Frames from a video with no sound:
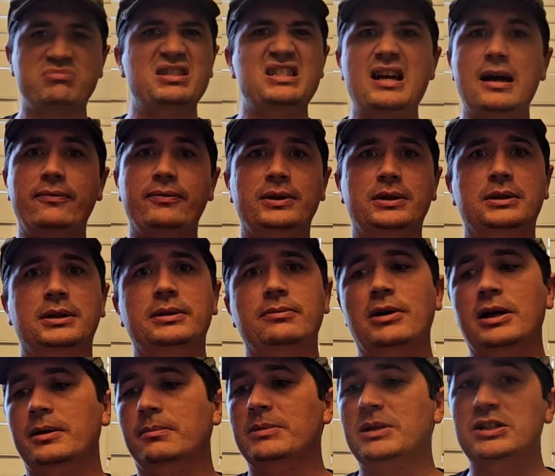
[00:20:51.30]
definitely
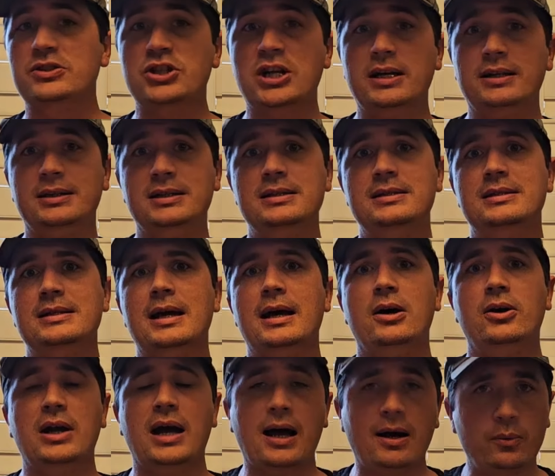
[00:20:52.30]
recommend. Check these
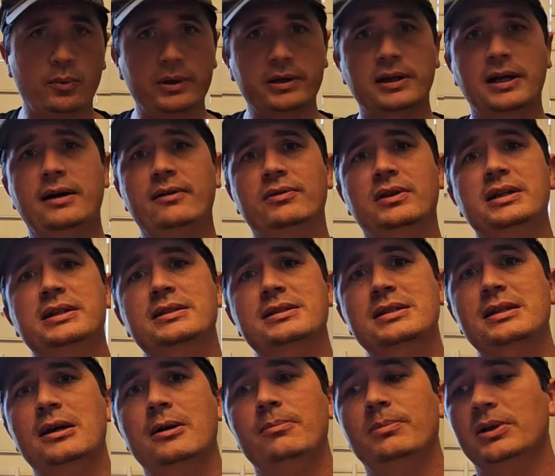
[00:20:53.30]
out. I will have links
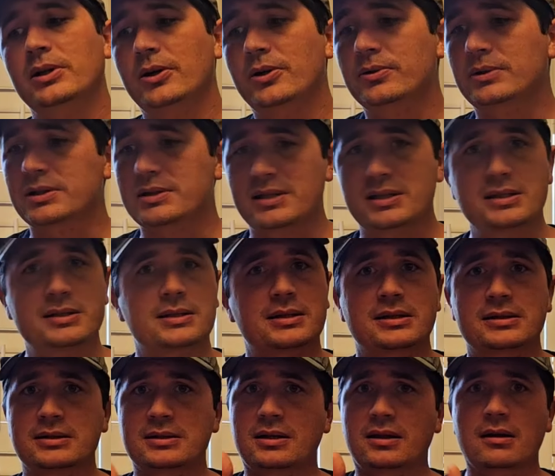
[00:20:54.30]
down below because this
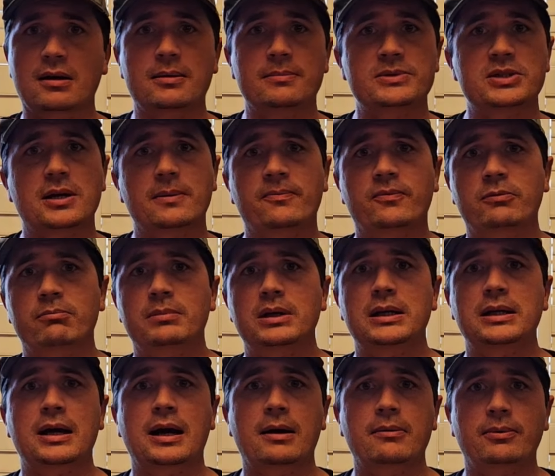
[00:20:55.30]
gets a thumbs up from
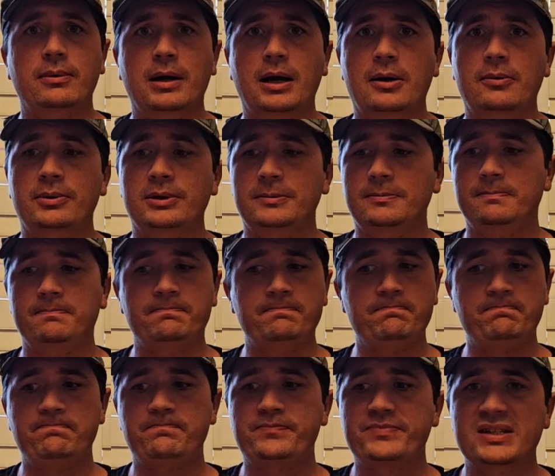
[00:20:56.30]
me. I would
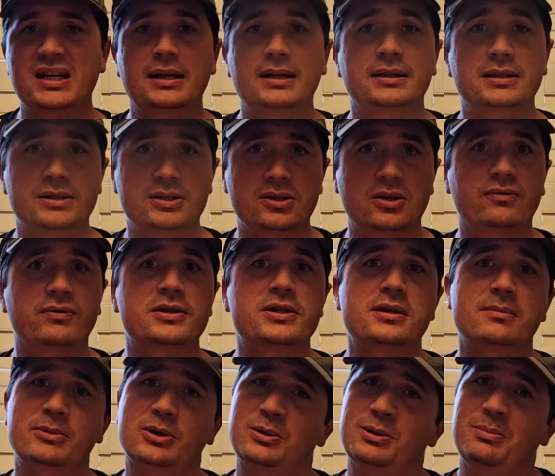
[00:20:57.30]
take this over
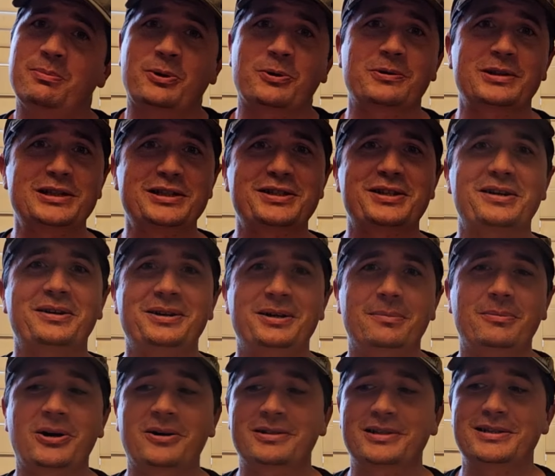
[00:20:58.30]
some of the
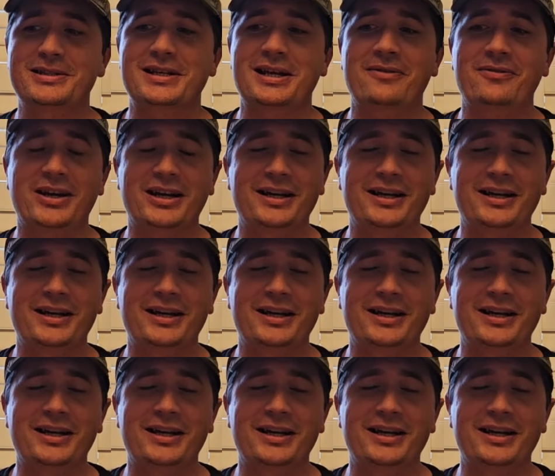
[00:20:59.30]
MREs I've